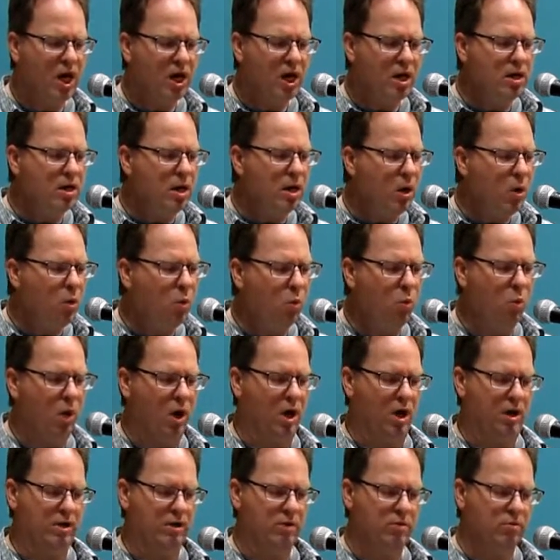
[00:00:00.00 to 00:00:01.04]
no
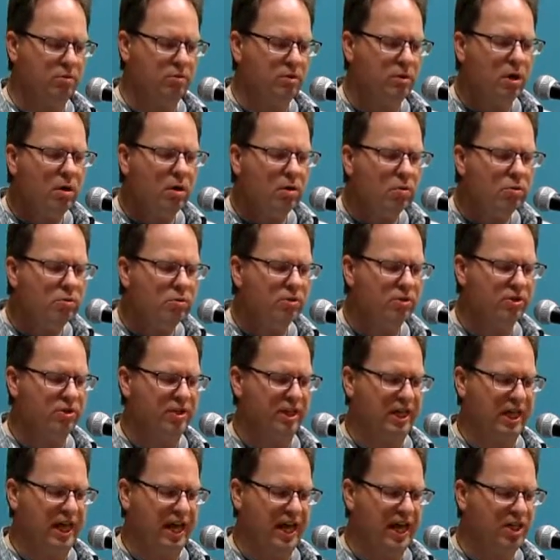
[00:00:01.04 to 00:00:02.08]
one who knows
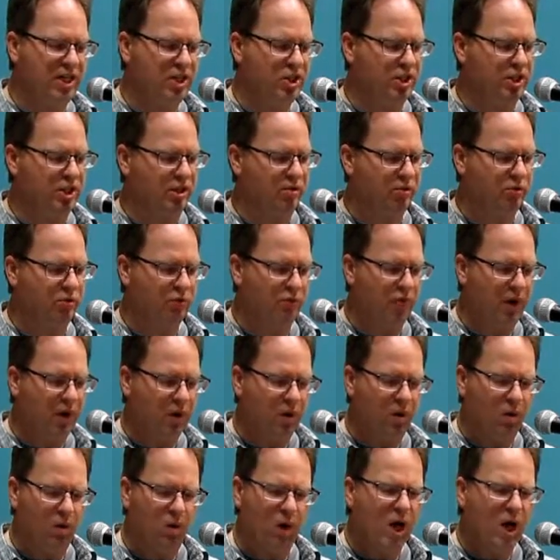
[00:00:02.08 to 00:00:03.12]
the ancient
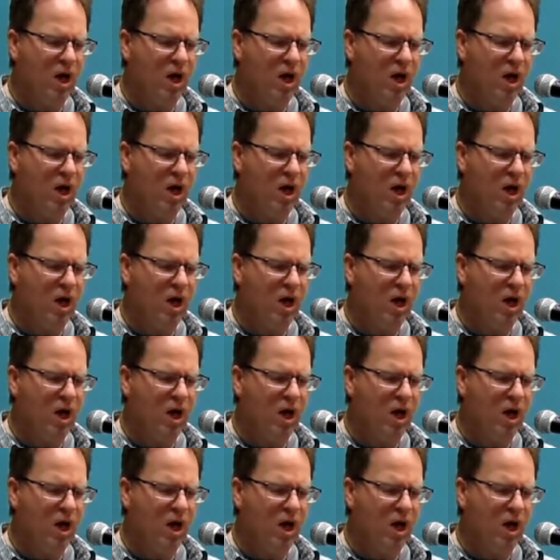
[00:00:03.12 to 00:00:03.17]
foe,